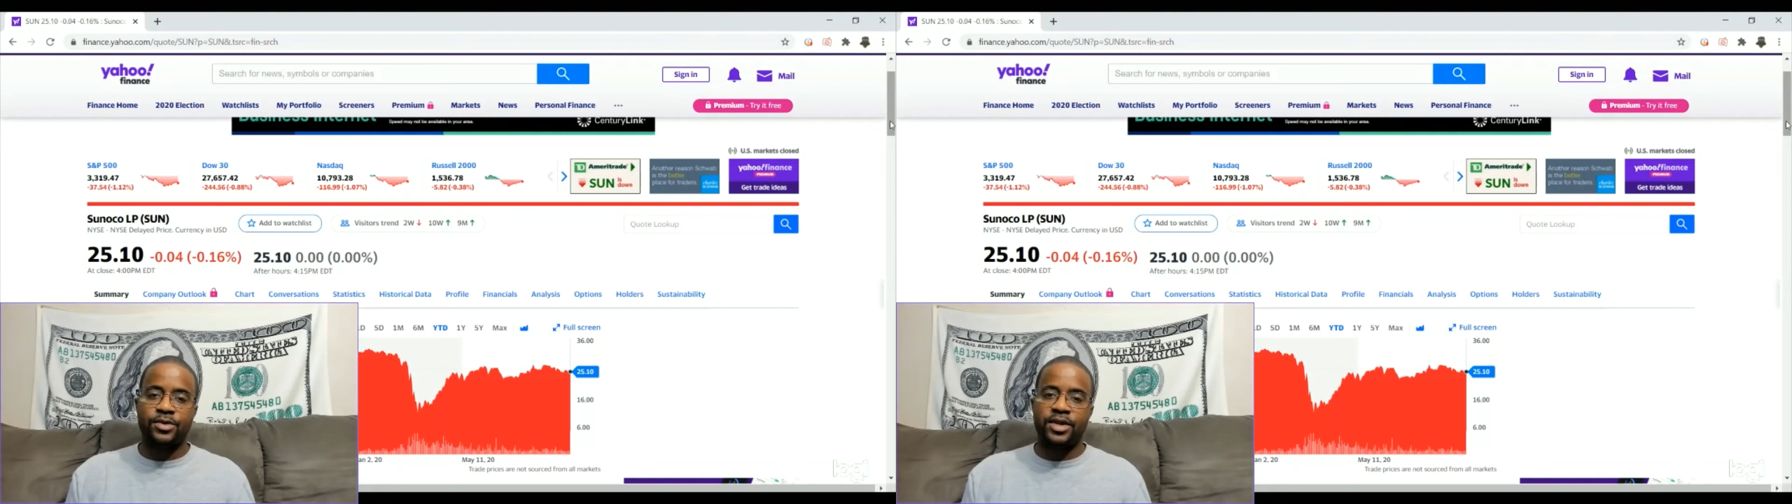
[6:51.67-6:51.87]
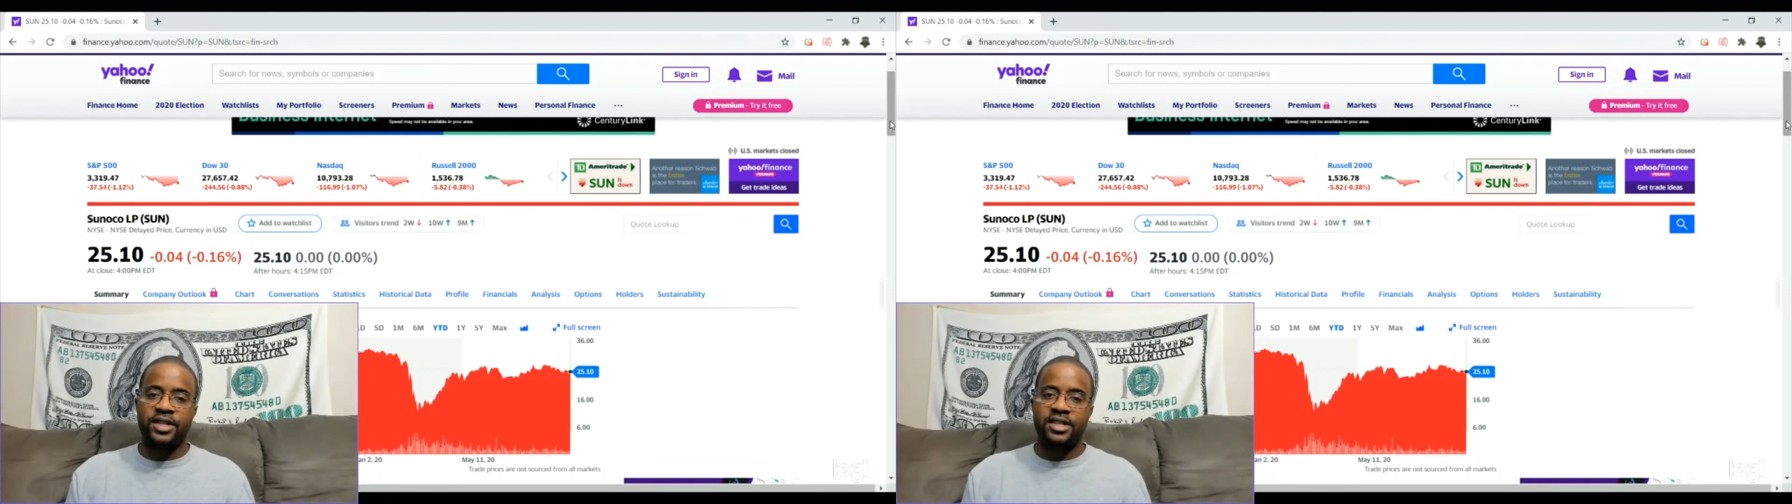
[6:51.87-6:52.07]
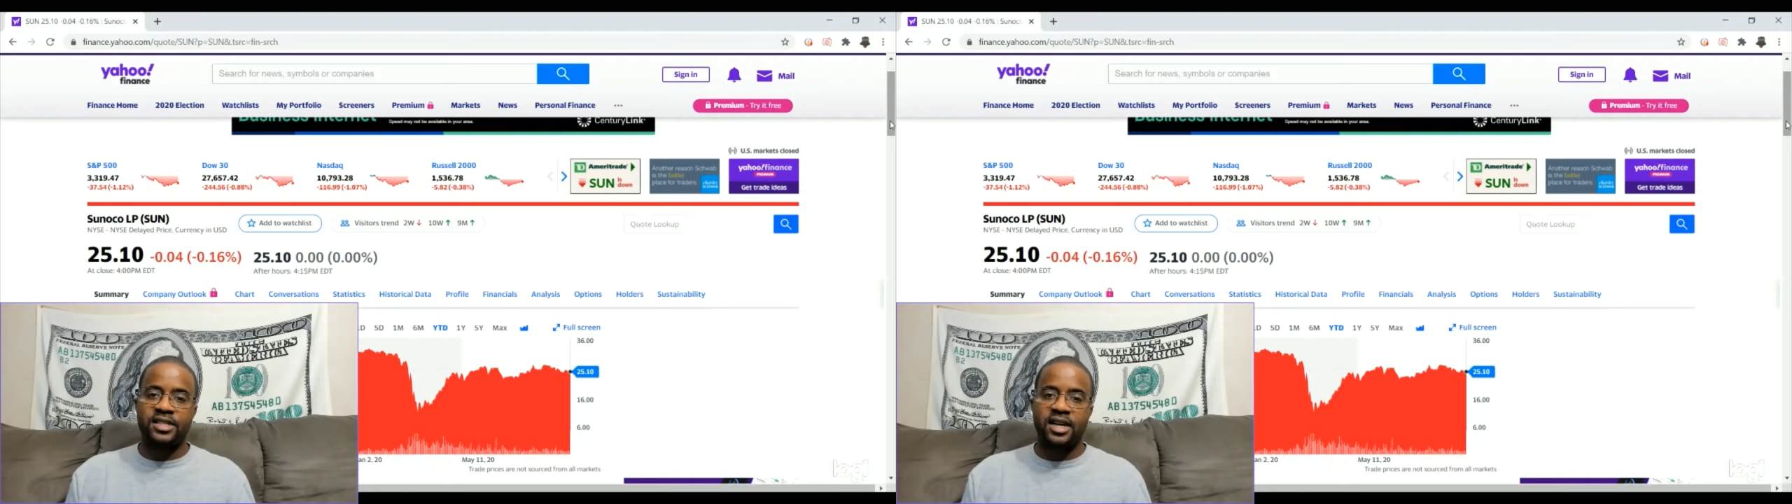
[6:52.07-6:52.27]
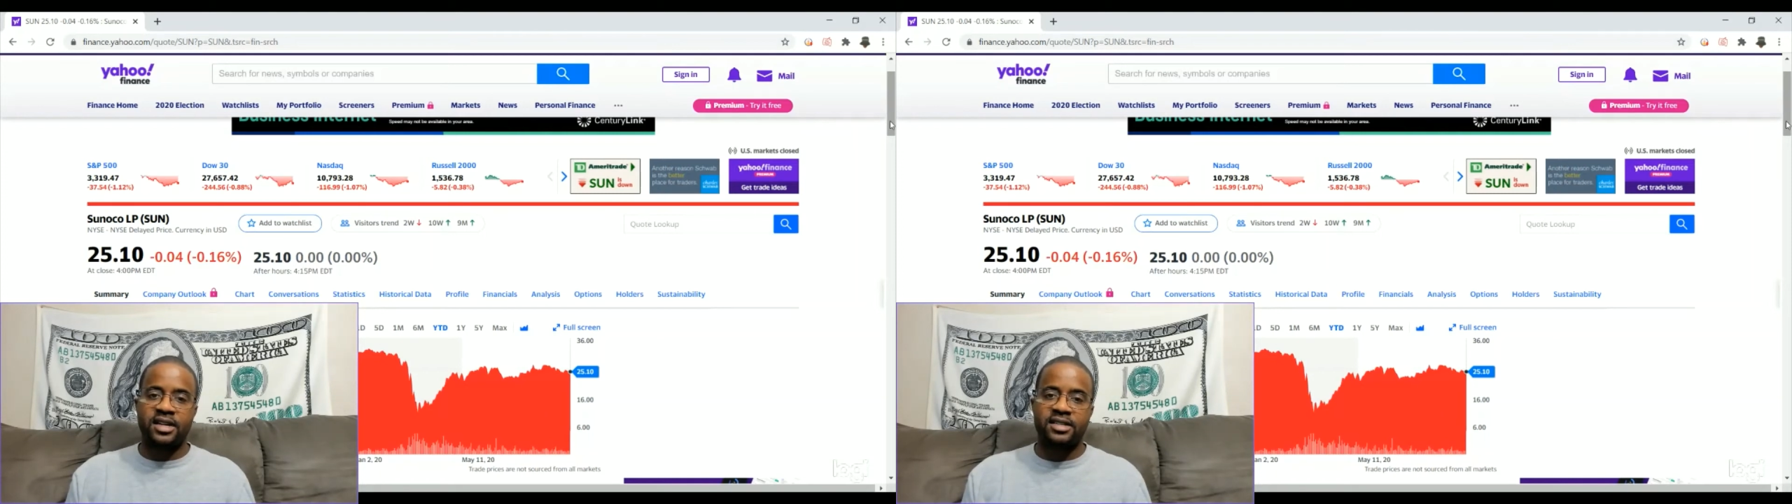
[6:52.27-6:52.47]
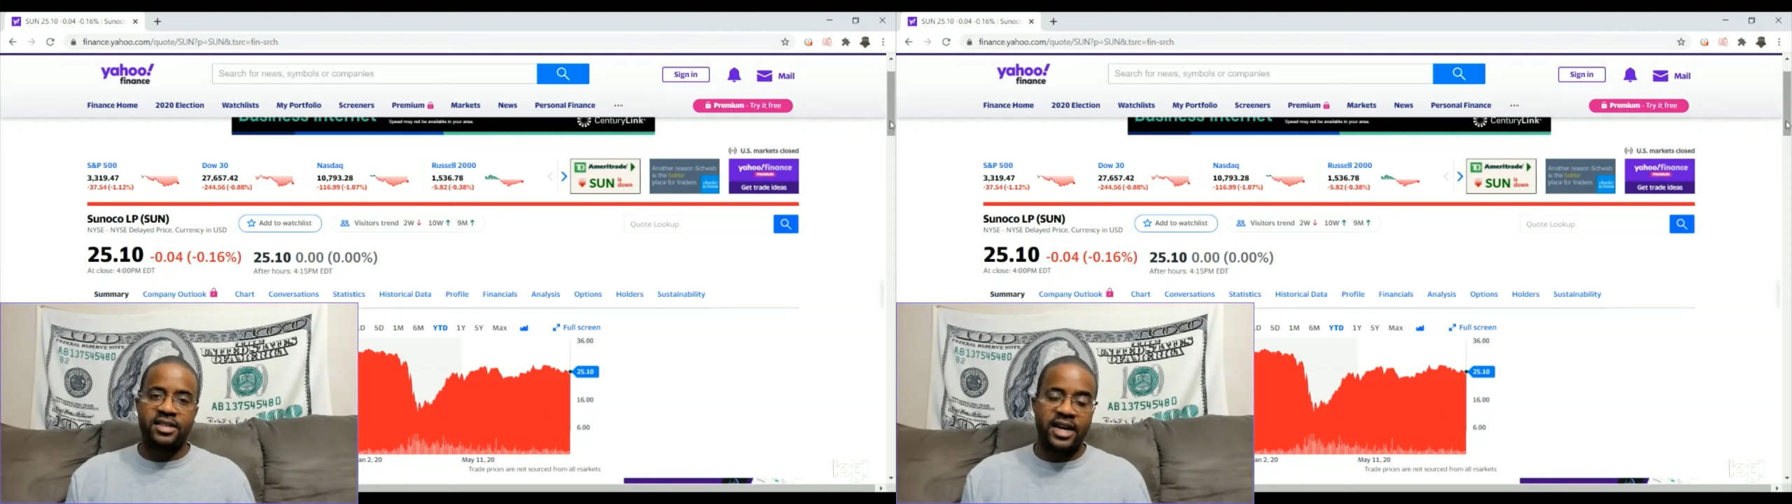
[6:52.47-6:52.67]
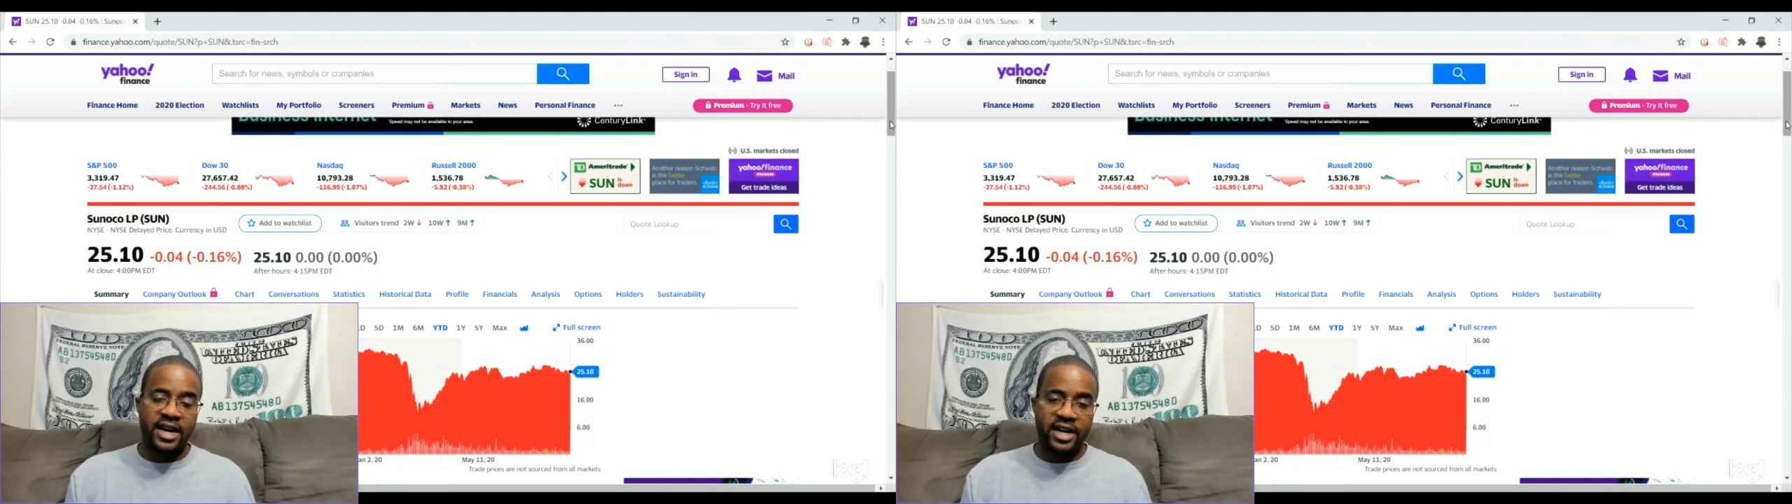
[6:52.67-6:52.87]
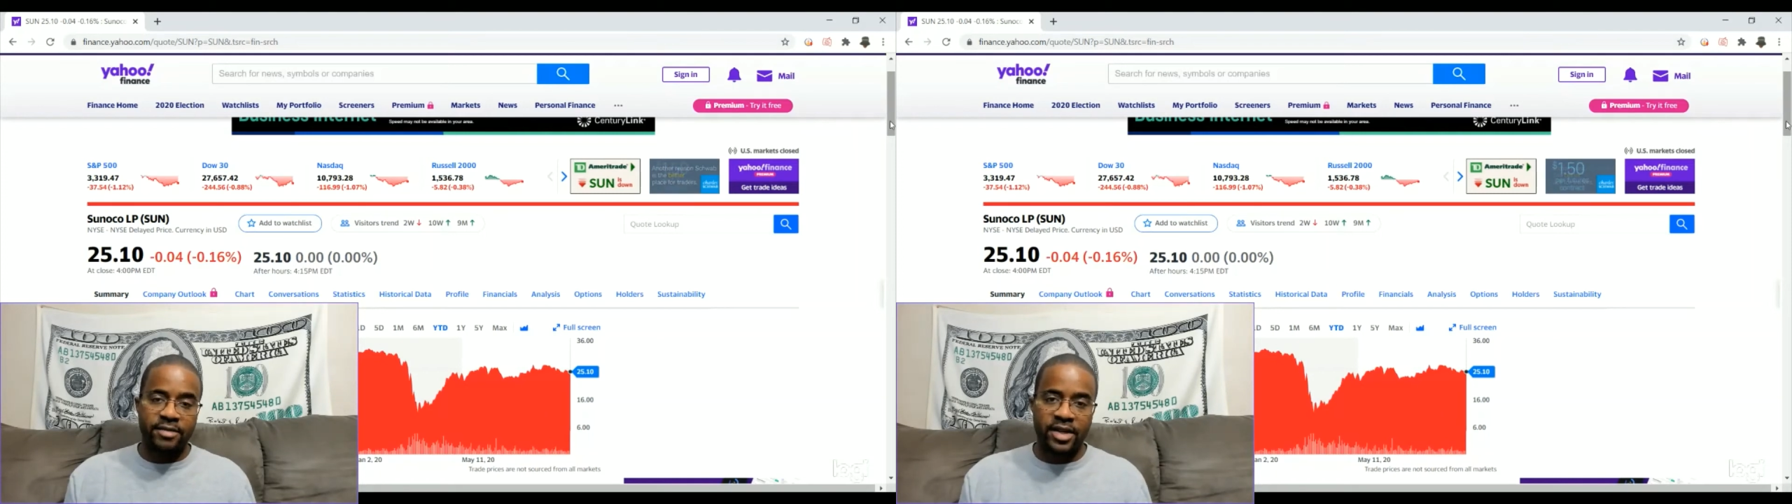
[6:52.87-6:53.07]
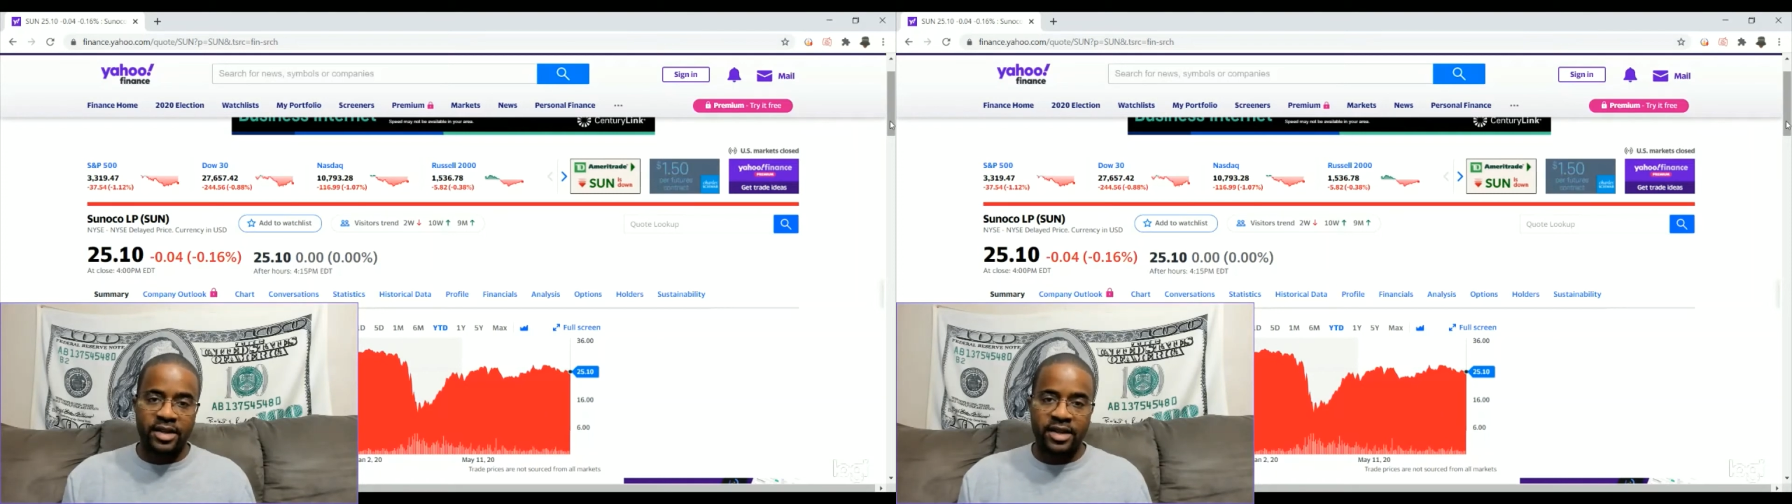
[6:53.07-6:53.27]
one of the stocks that
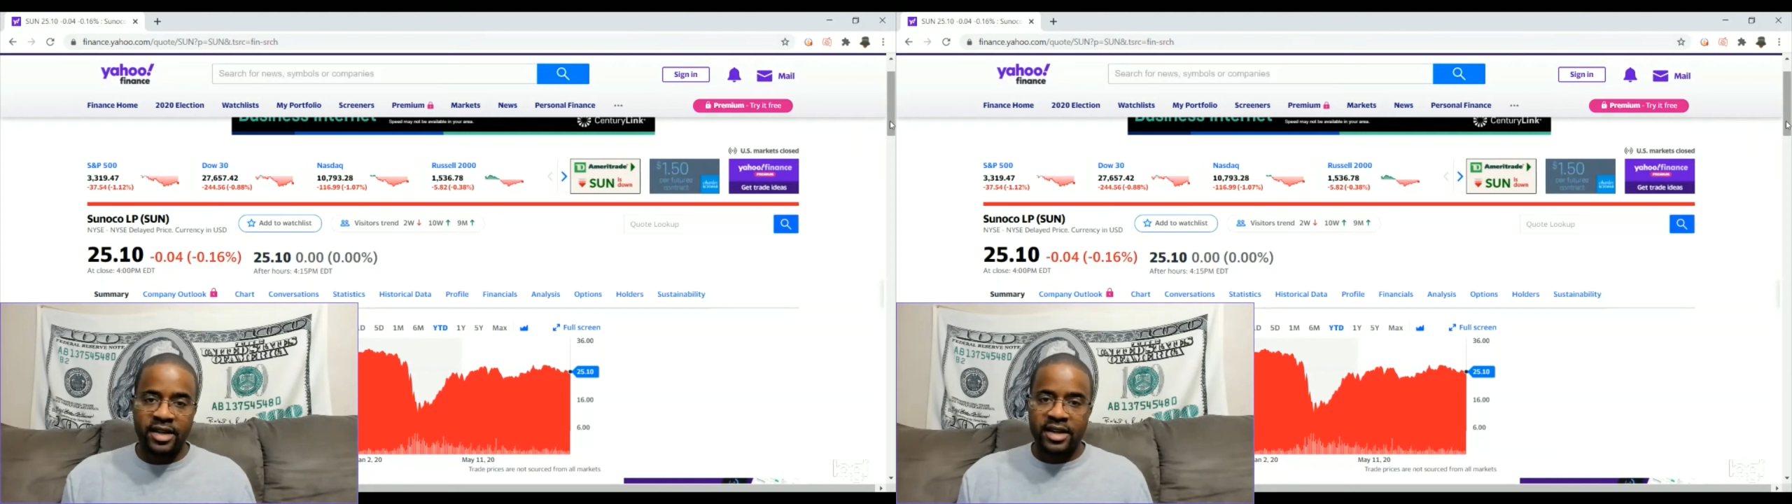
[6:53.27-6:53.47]
I'm in.